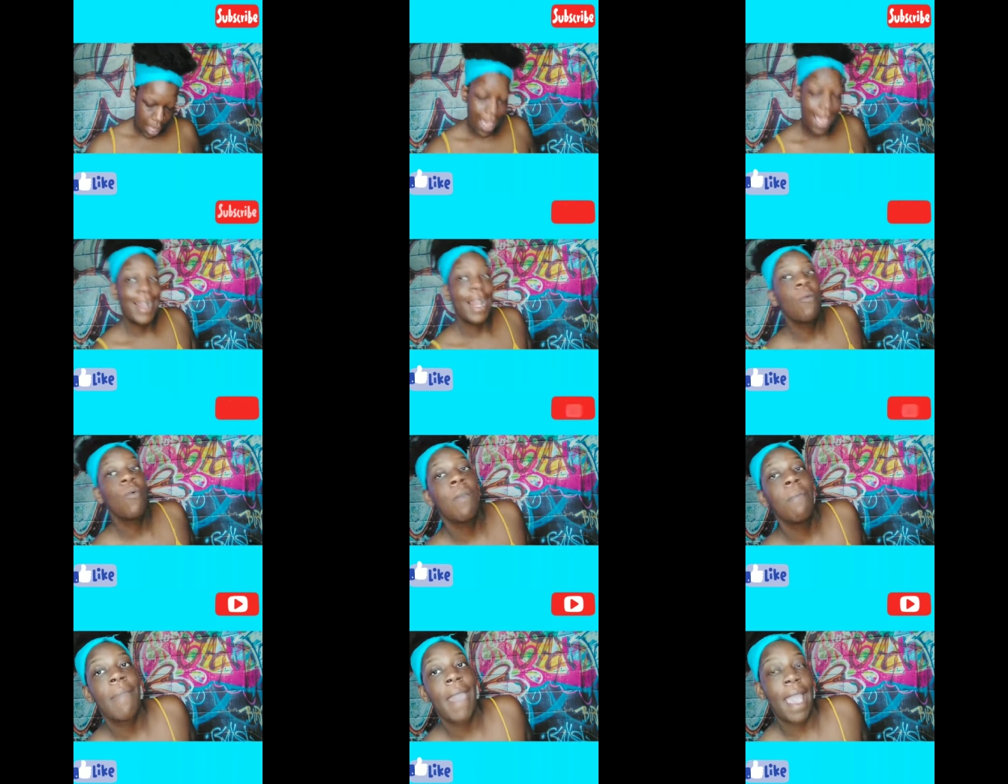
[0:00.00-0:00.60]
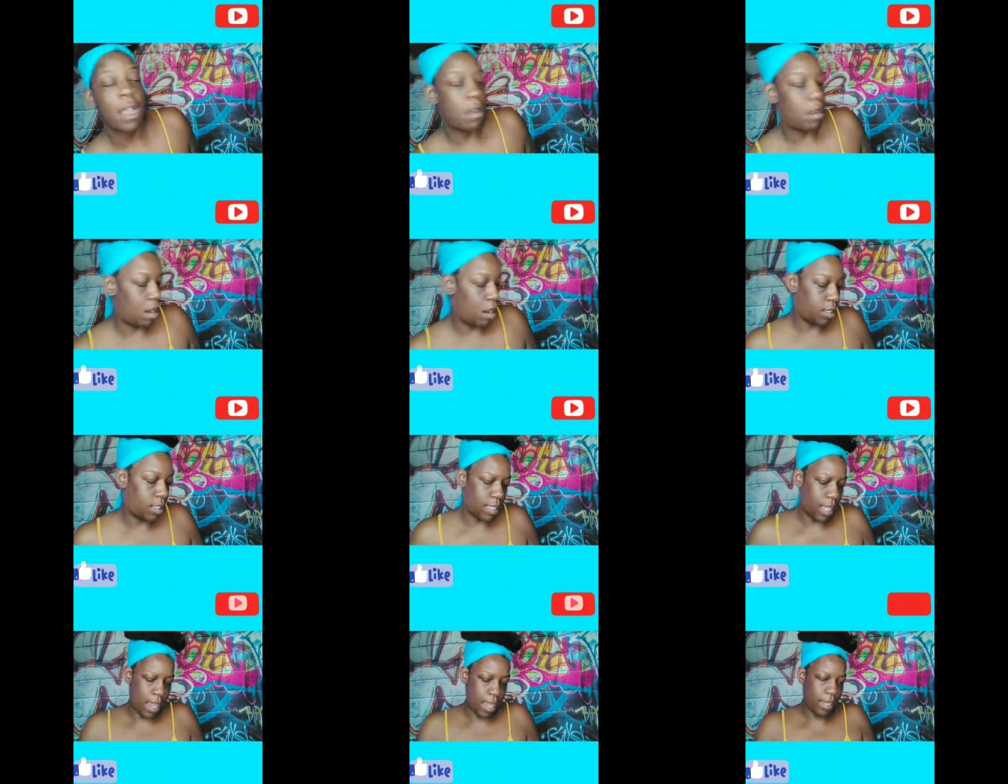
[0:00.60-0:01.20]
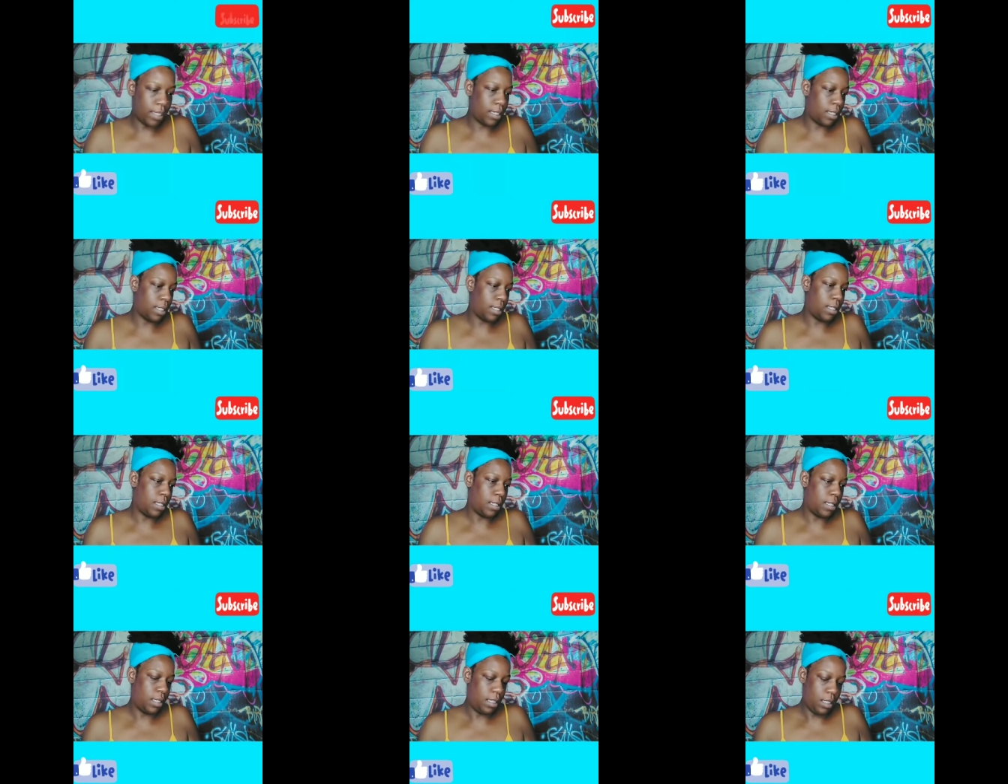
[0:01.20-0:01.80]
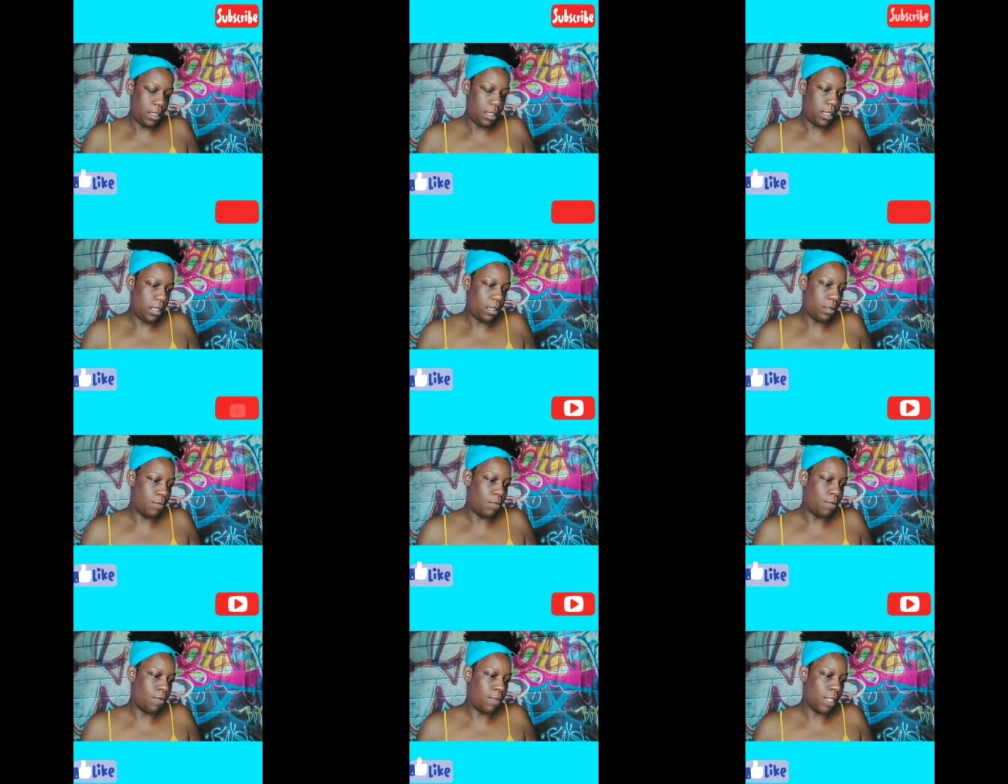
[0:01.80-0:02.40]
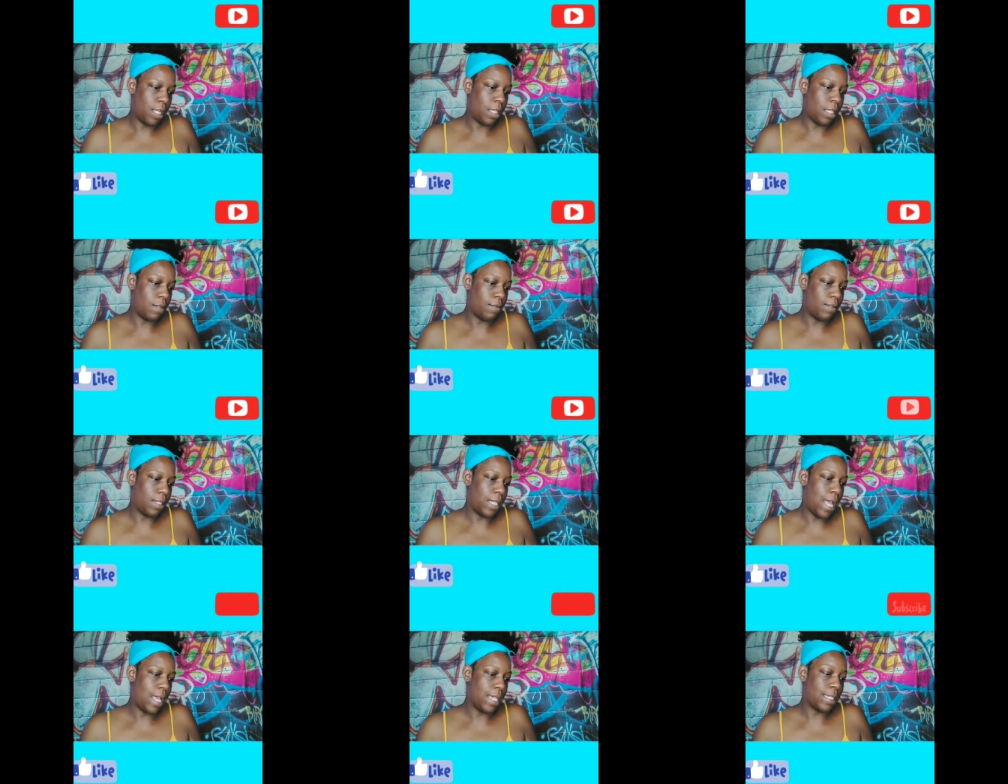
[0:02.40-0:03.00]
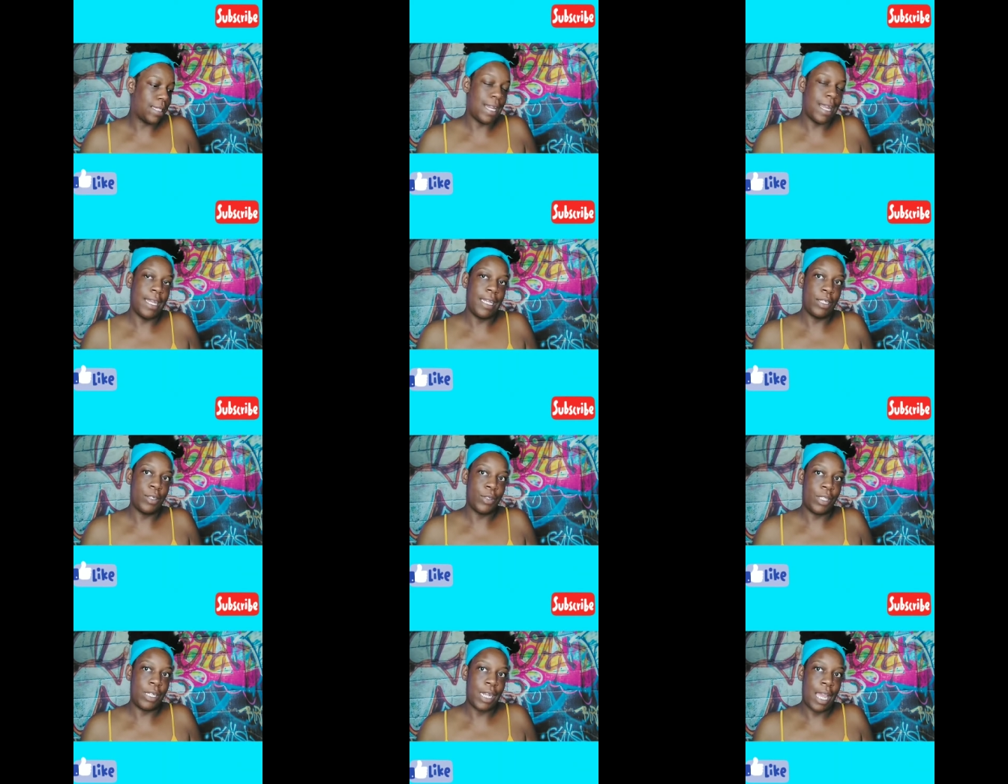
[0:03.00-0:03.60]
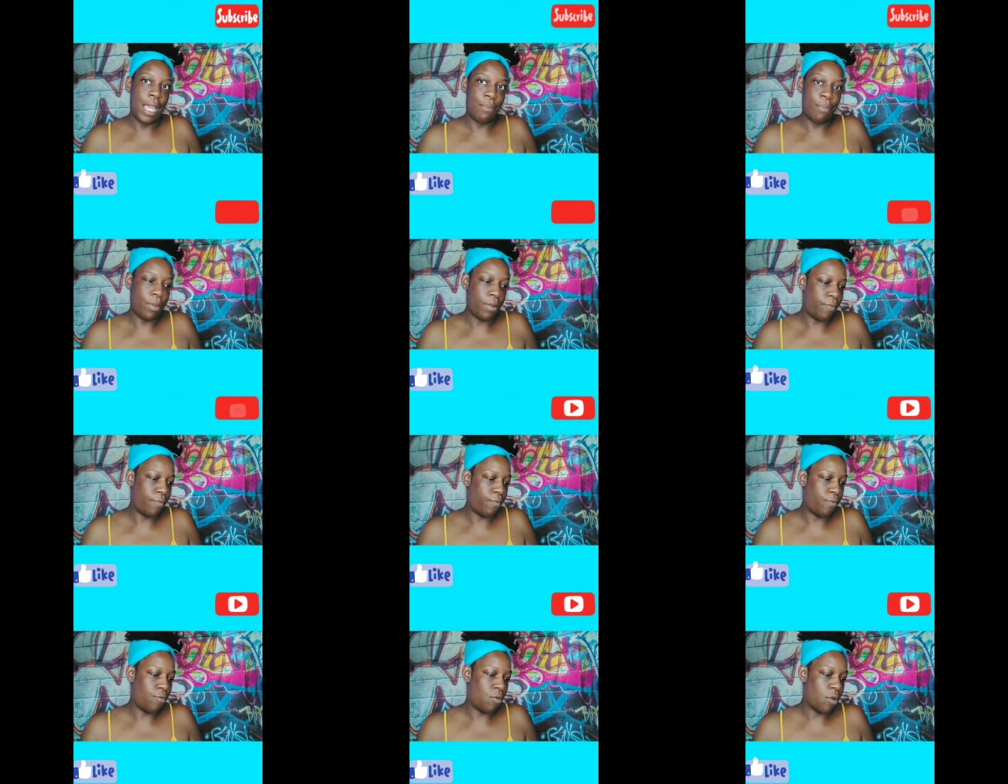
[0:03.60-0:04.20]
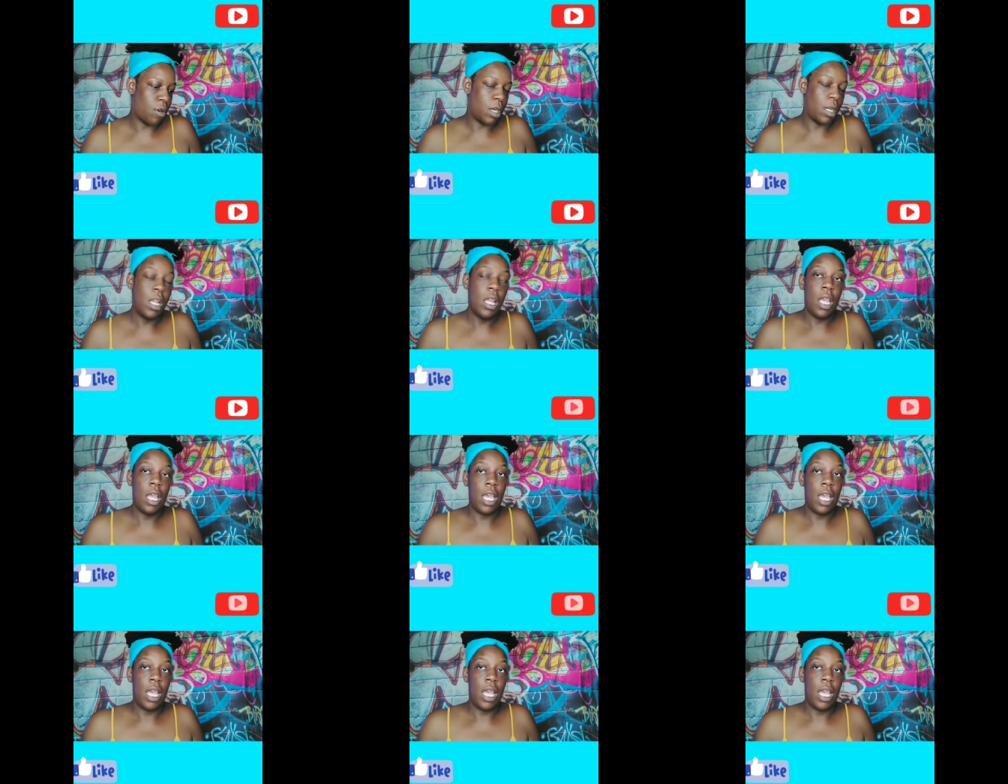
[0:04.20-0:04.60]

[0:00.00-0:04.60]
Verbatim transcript: And I went back on her site. What was that? I think it was last night or the night before.